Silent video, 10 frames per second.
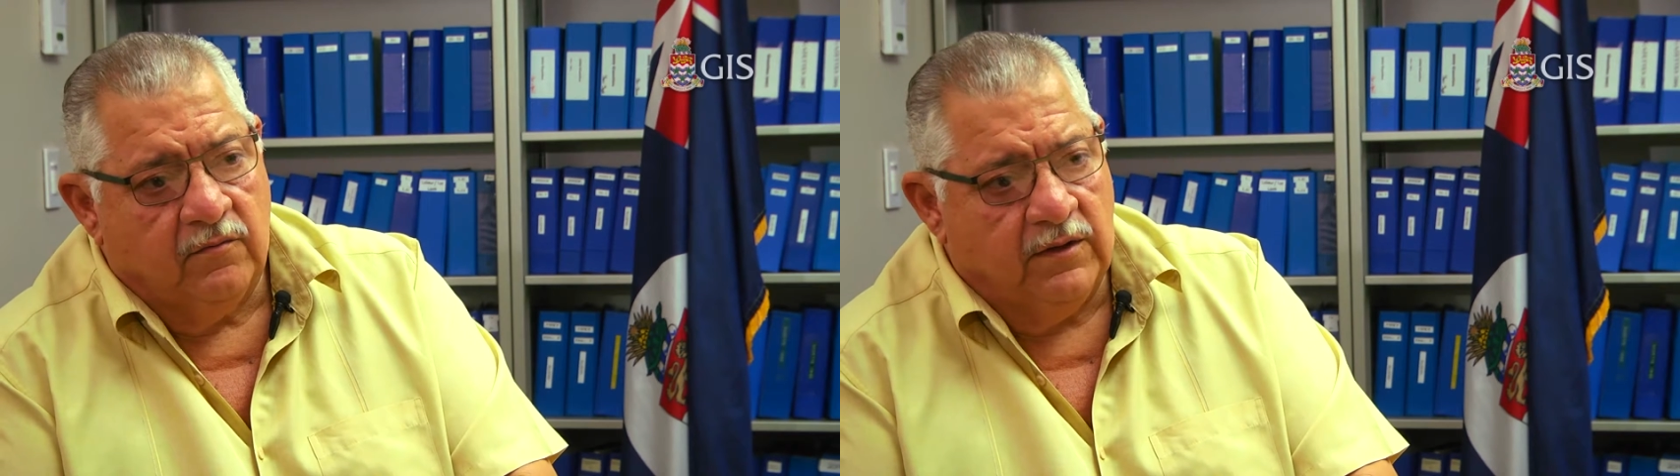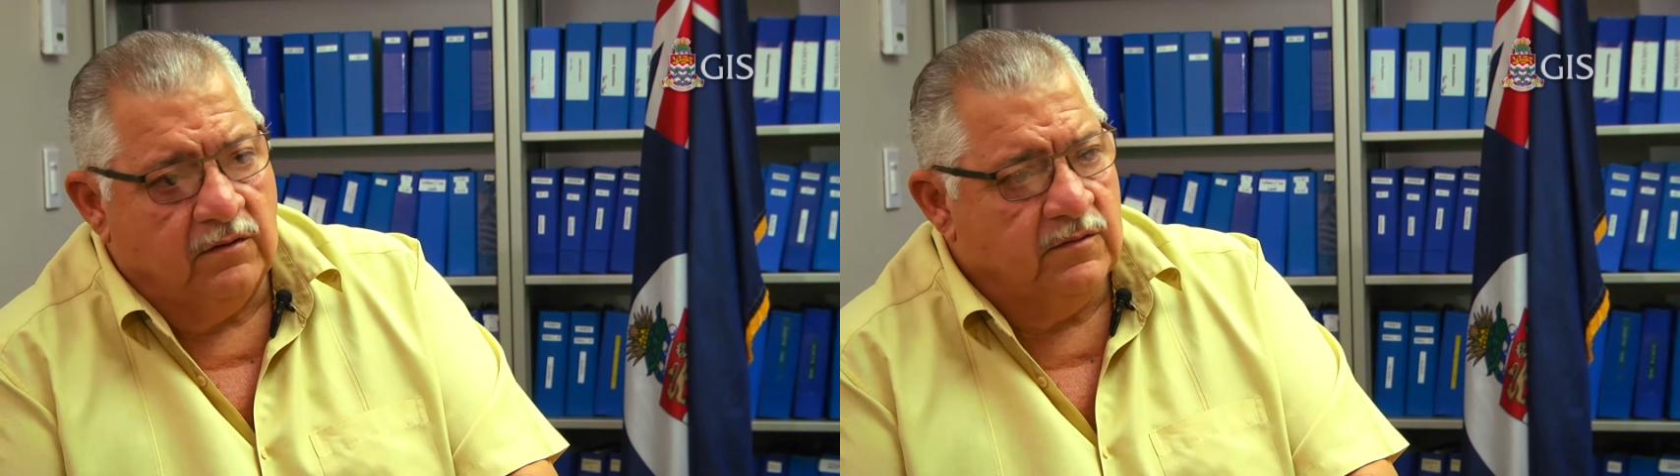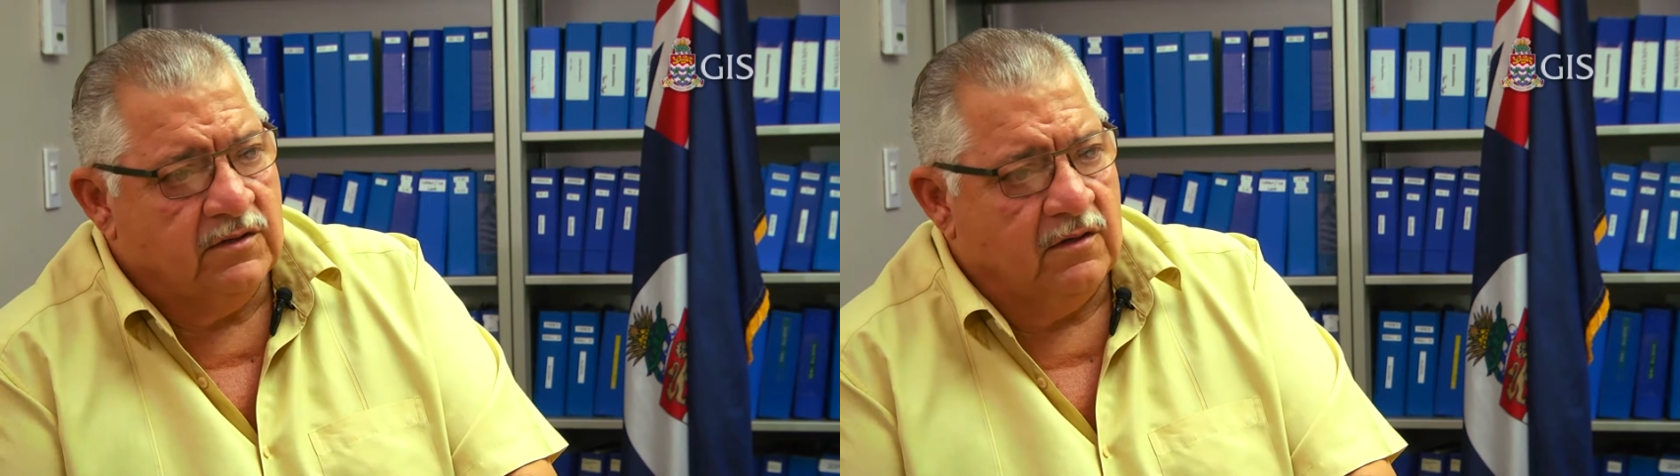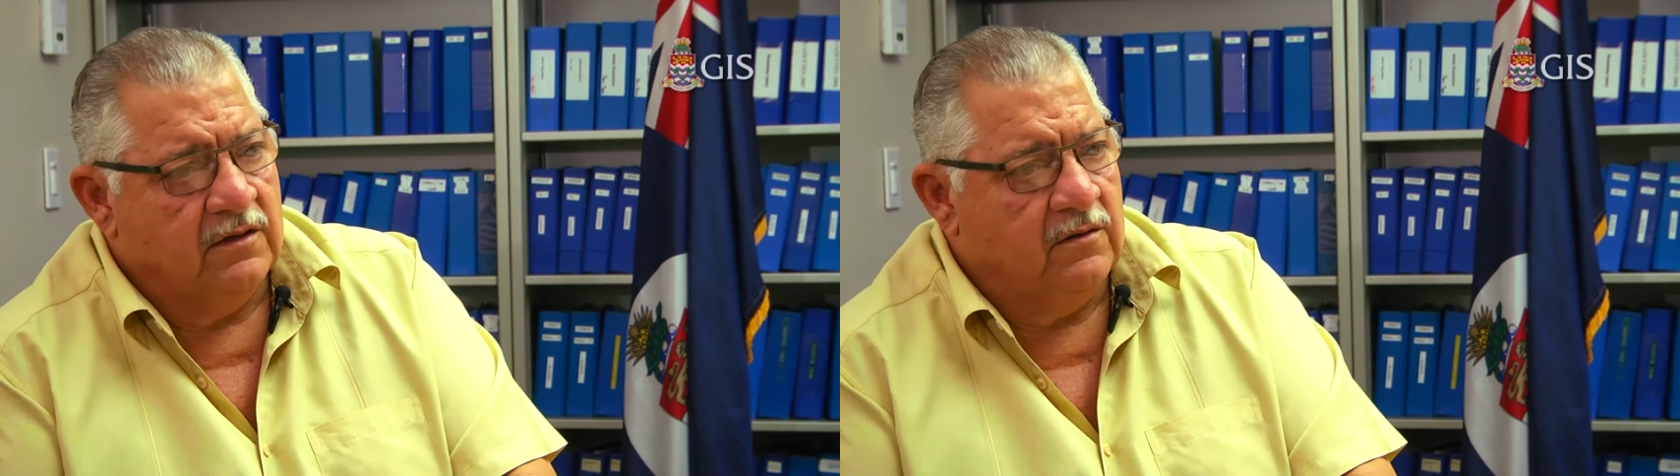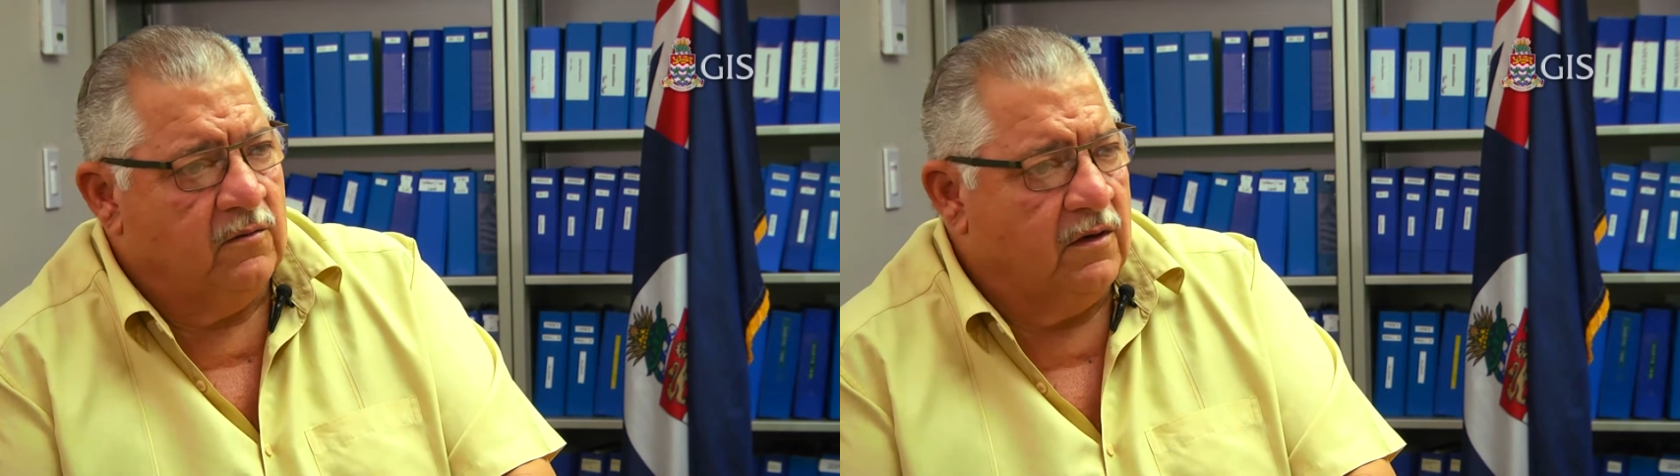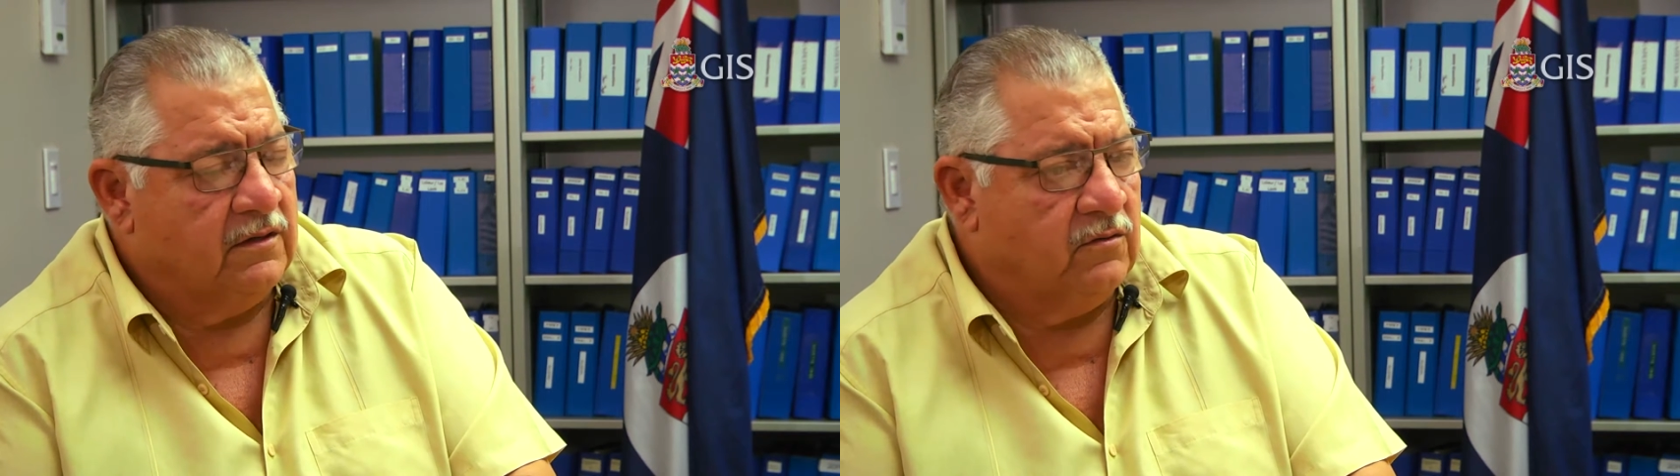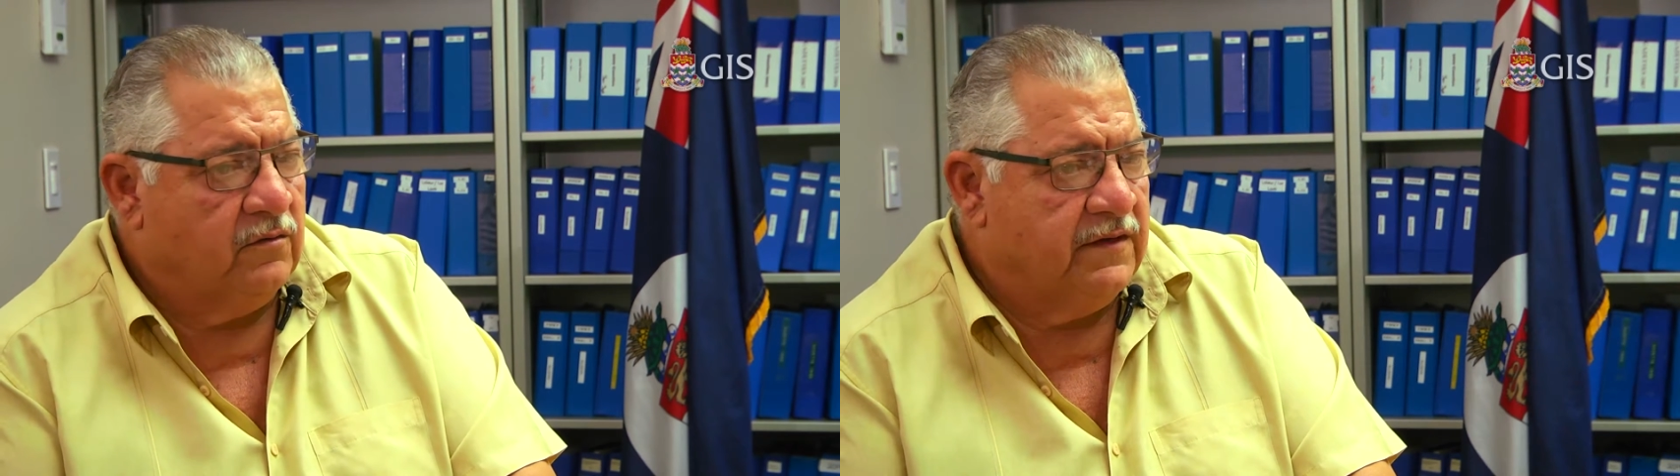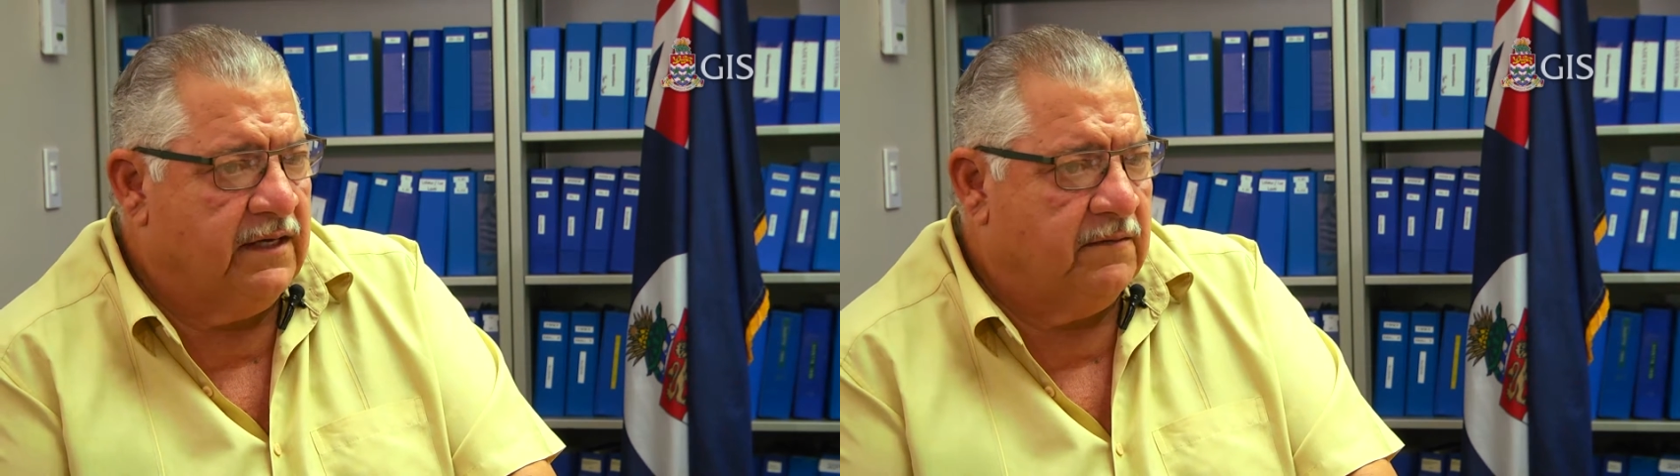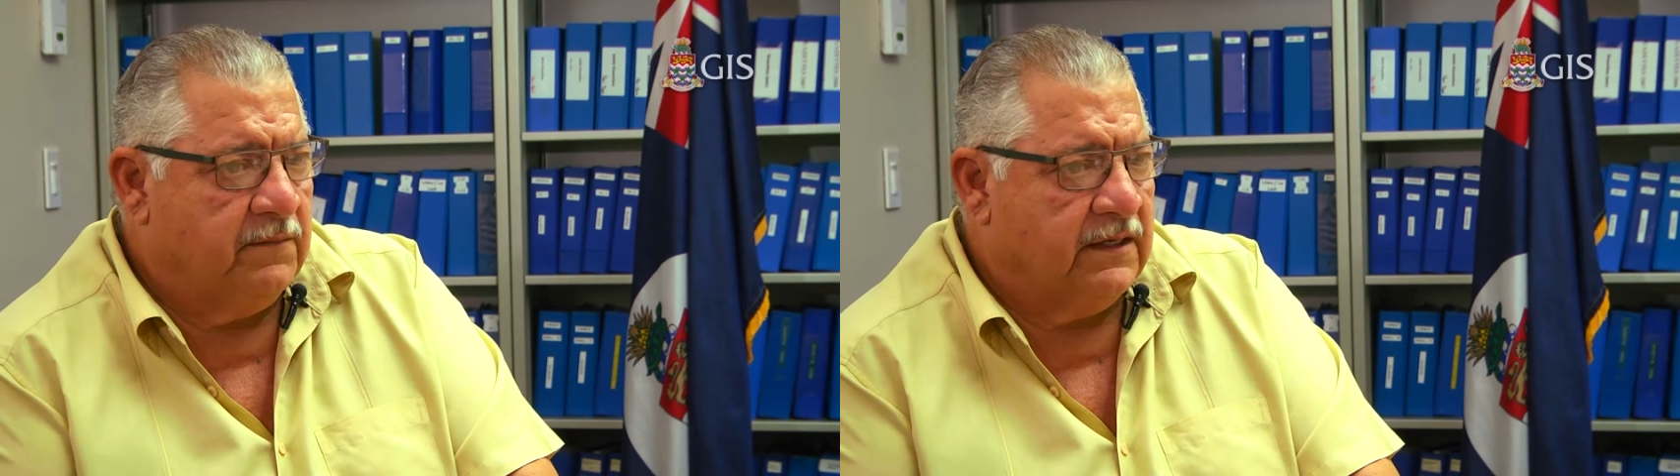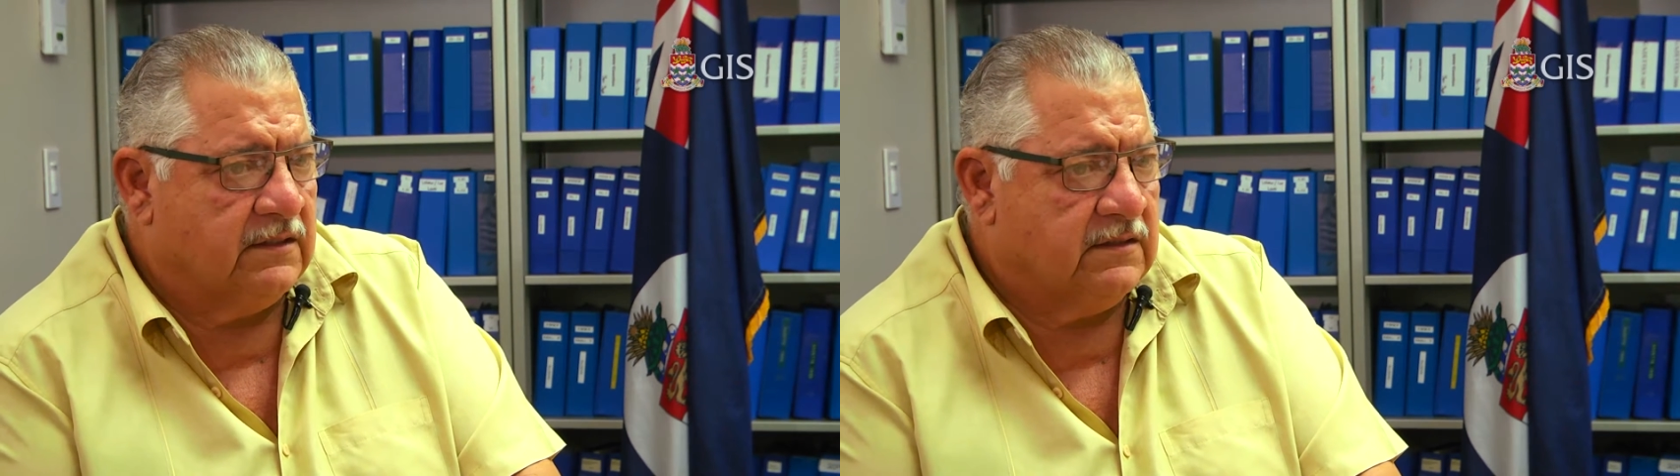We certainly don't want it to overheat,
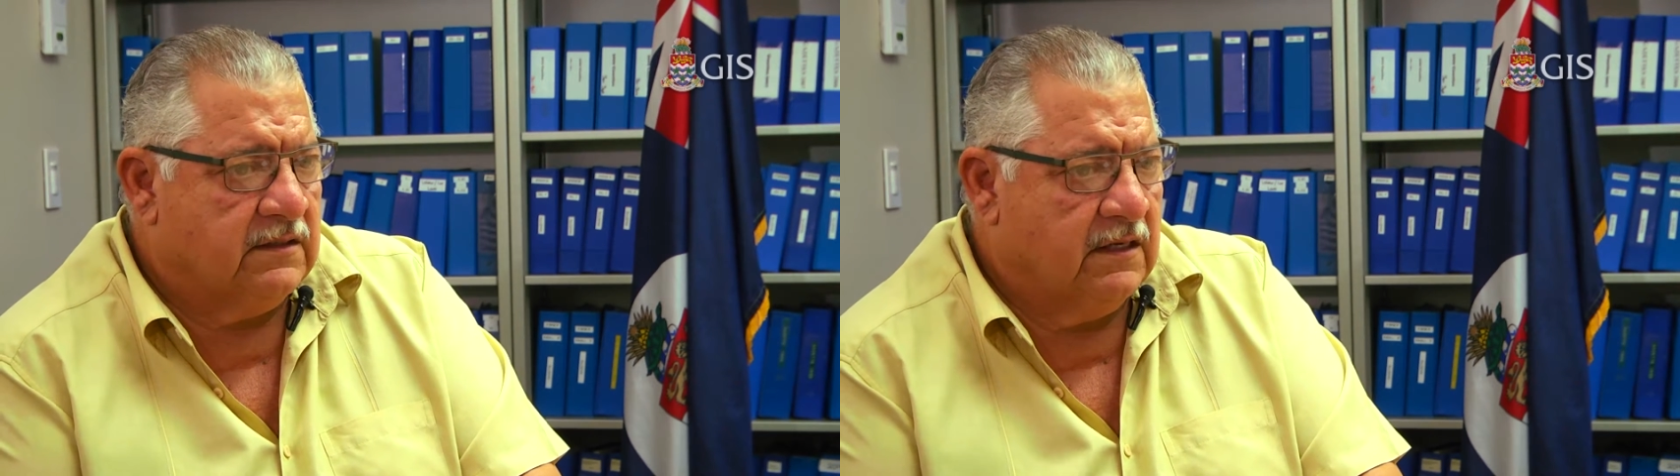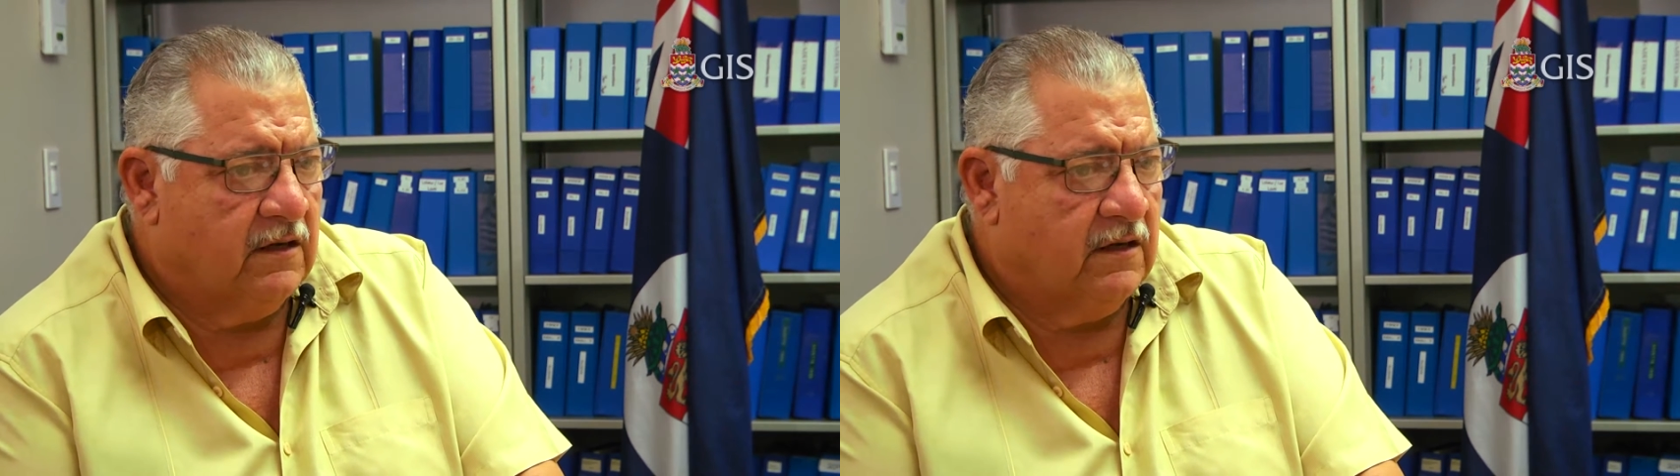but it's